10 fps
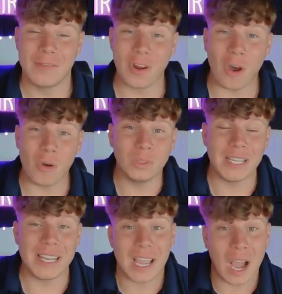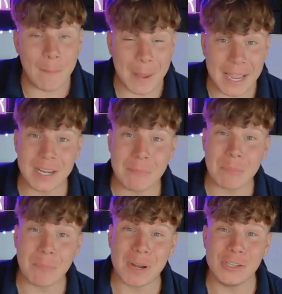Not only am I going to
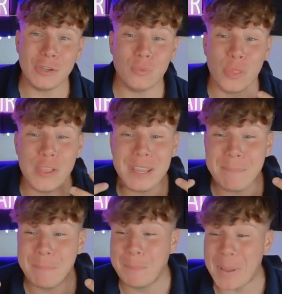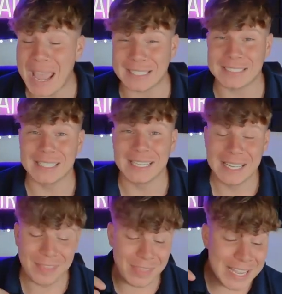be bringing you the best,
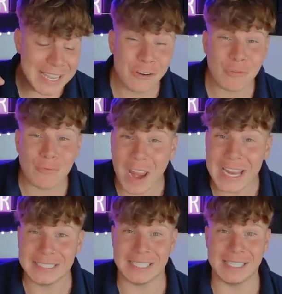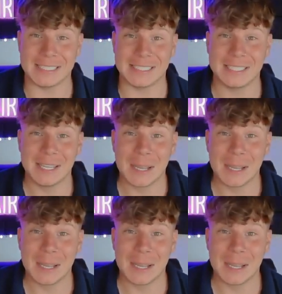the greatest